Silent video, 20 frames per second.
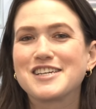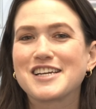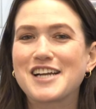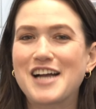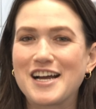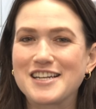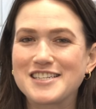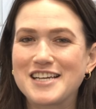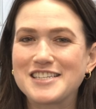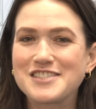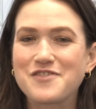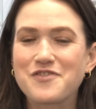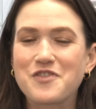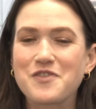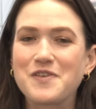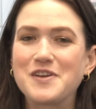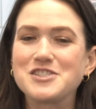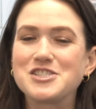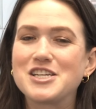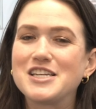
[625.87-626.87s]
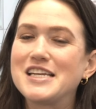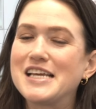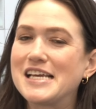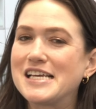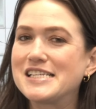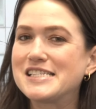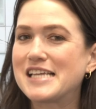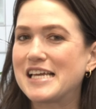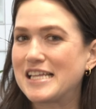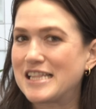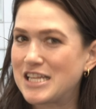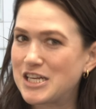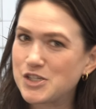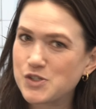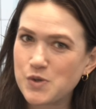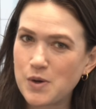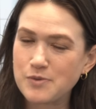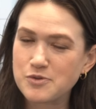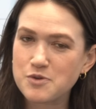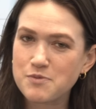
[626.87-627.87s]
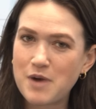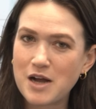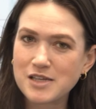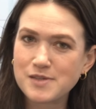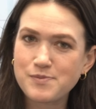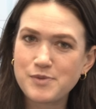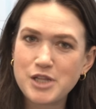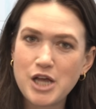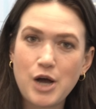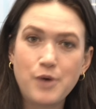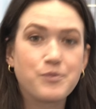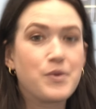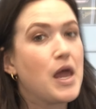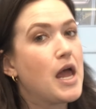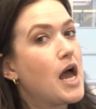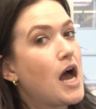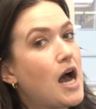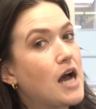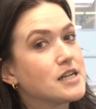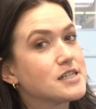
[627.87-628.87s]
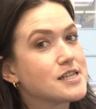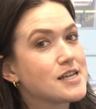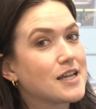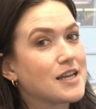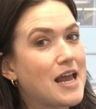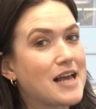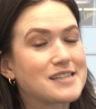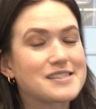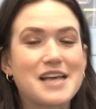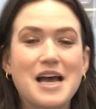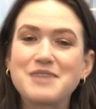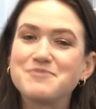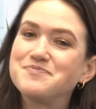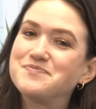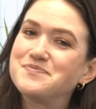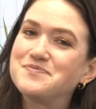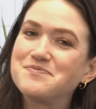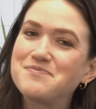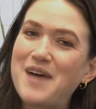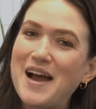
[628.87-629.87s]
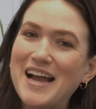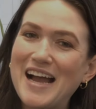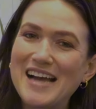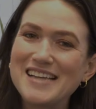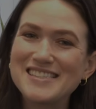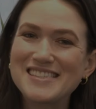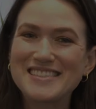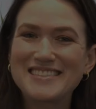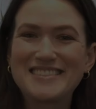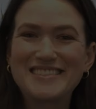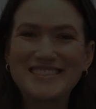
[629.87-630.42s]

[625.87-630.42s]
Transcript: Contact information is in the description box below. Until next time, bye guys.